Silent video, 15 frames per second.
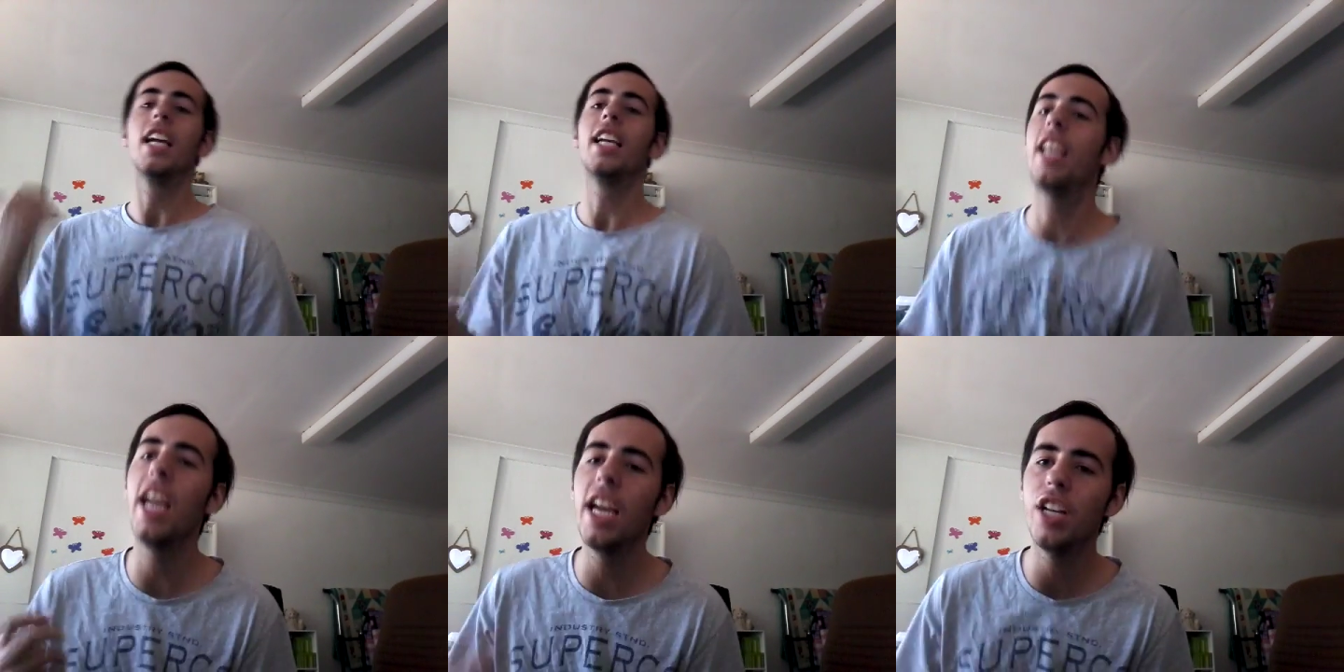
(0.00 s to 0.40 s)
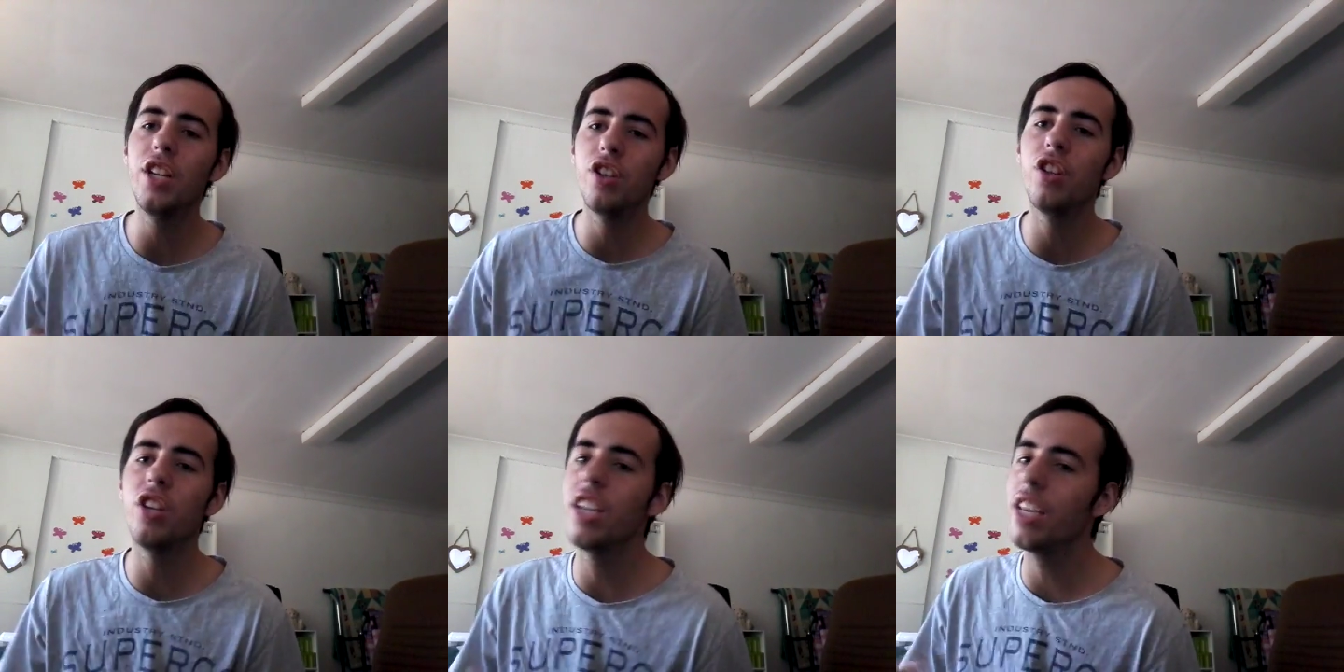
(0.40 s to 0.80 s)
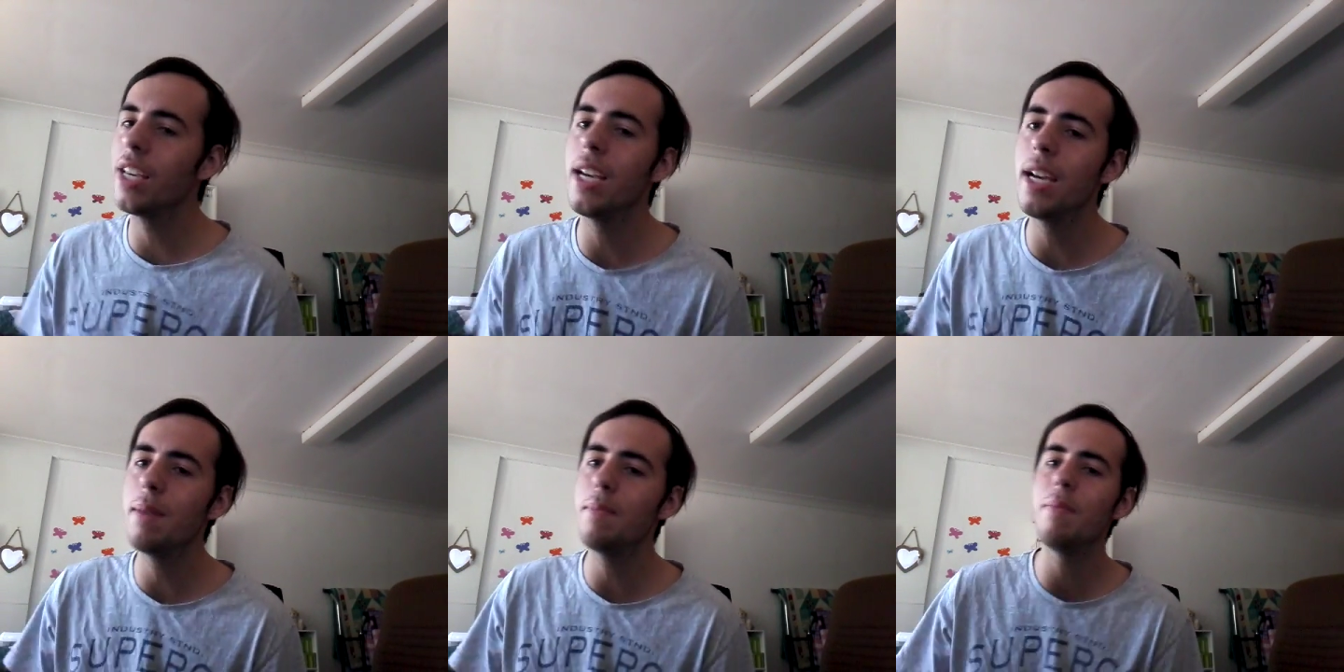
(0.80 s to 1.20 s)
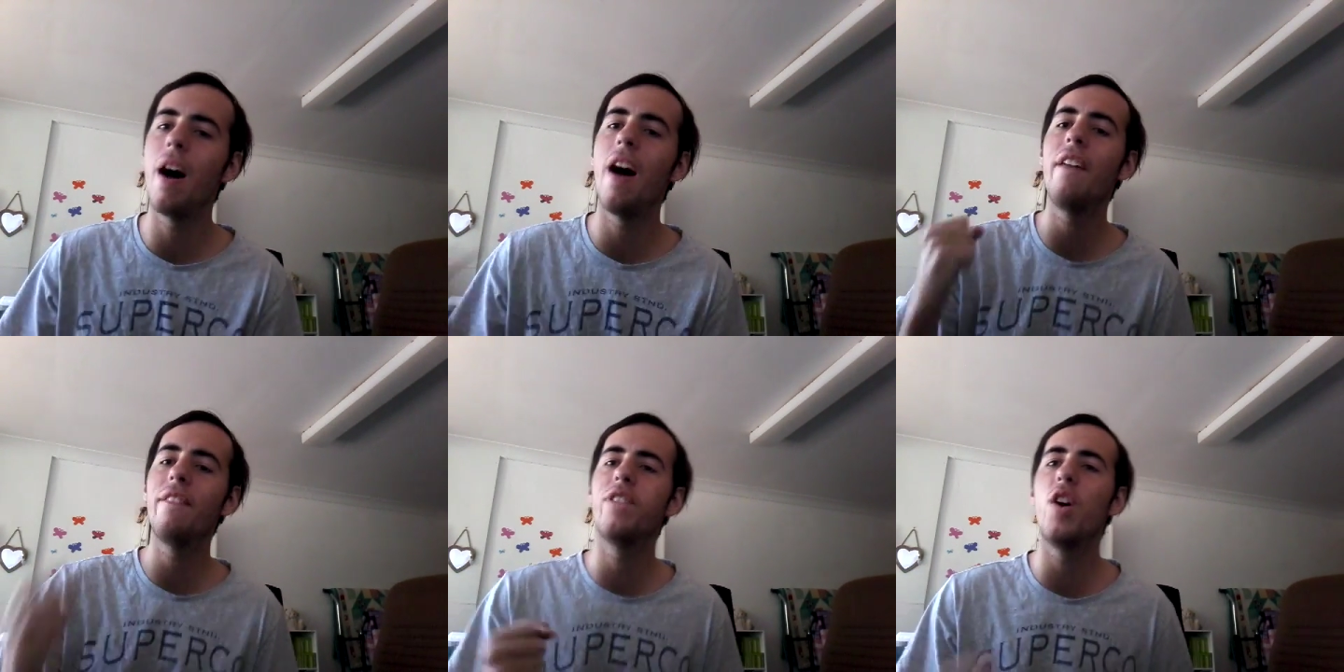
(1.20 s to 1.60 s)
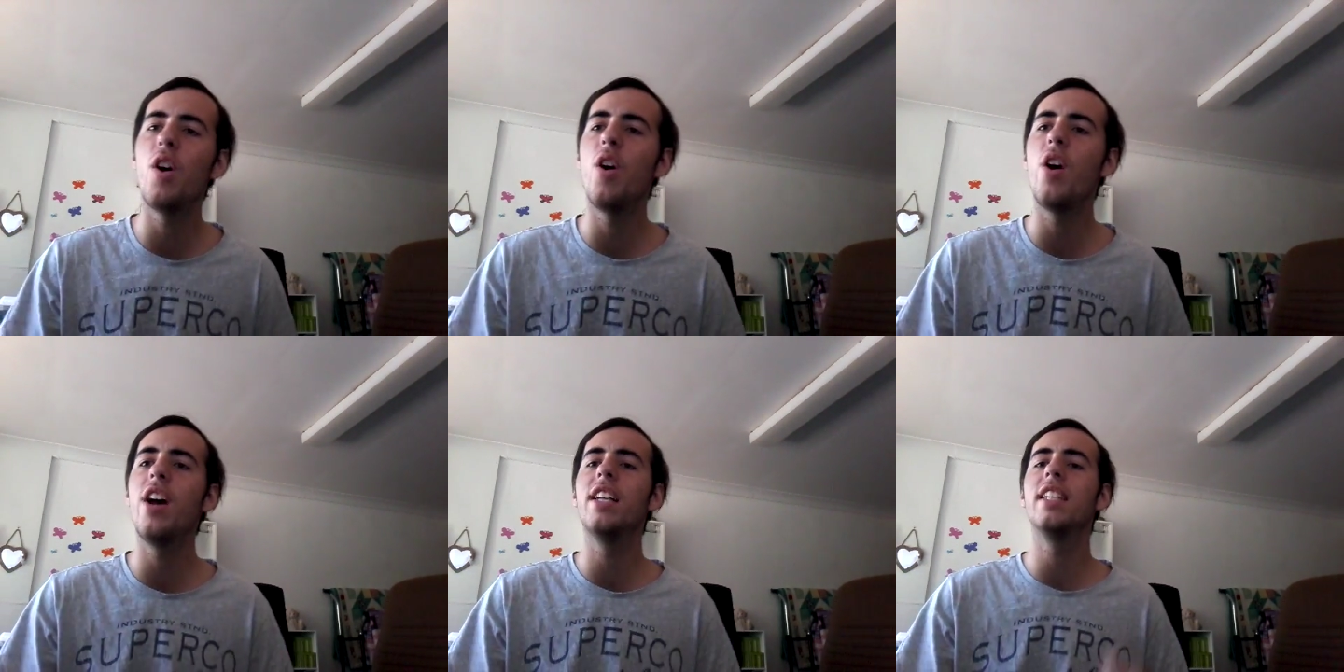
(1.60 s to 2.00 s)
Can you hear my
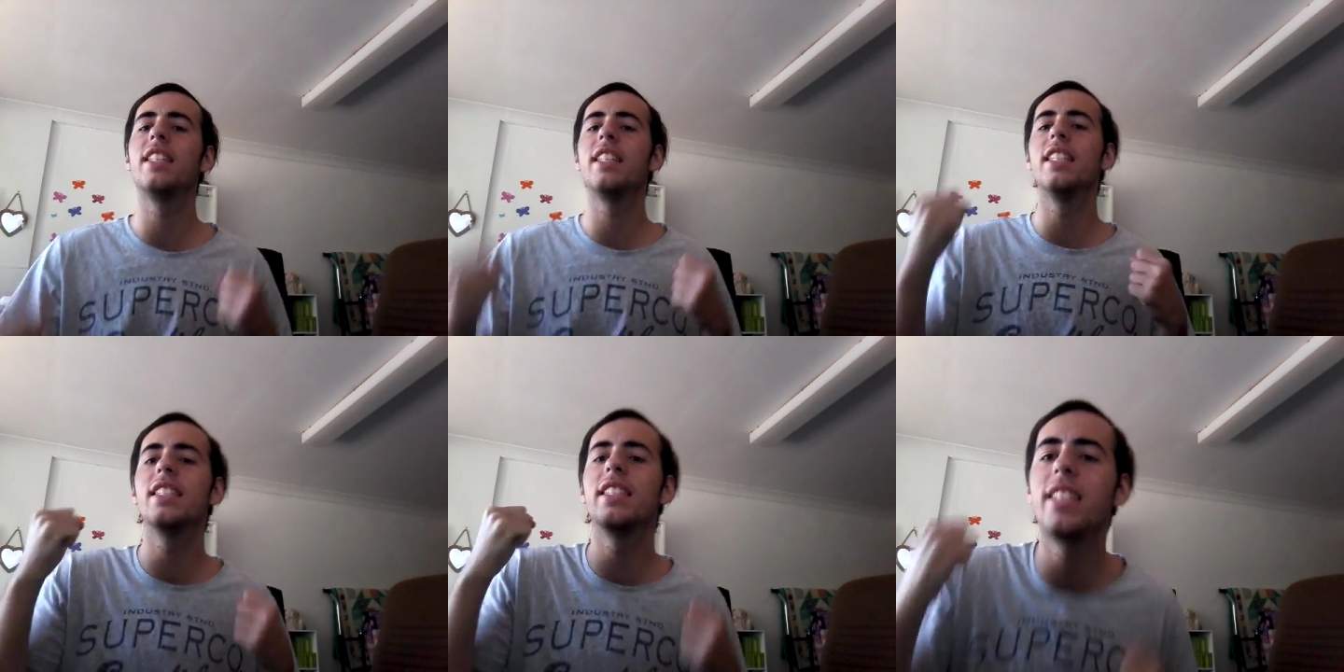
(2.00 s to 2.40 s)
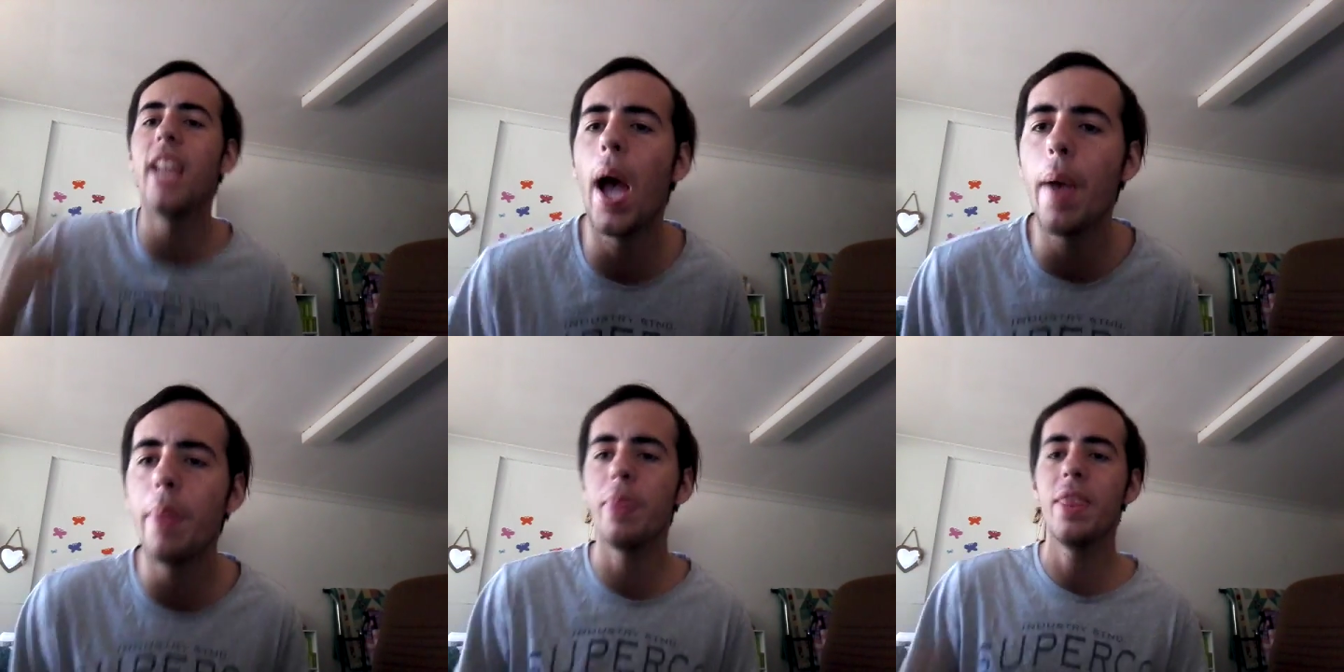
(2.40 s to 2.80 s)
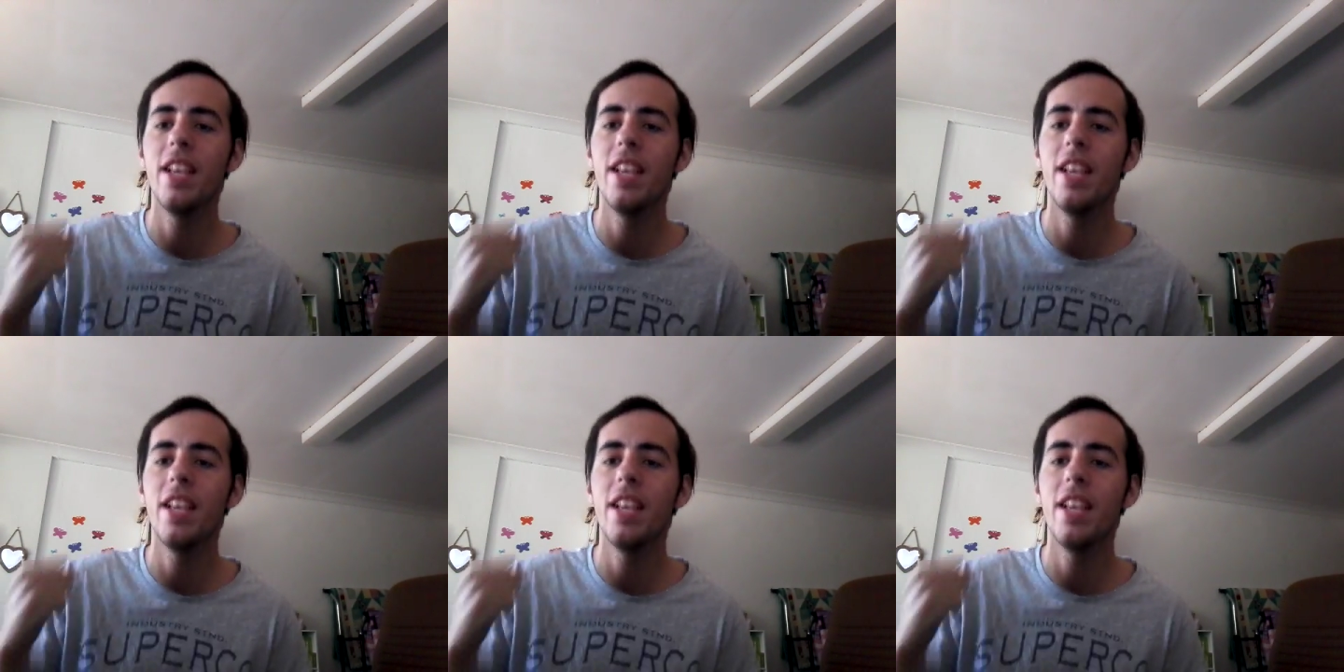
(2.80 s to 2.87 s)
voice this time?